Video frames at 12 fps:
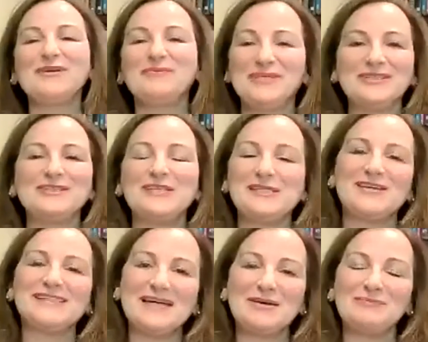and we can
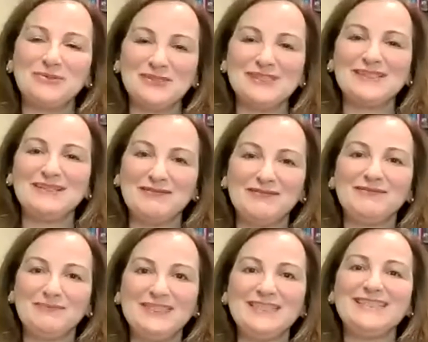discuss our books in
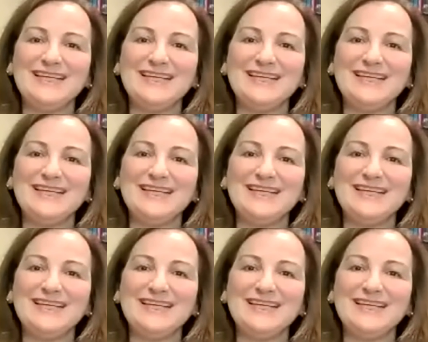detail.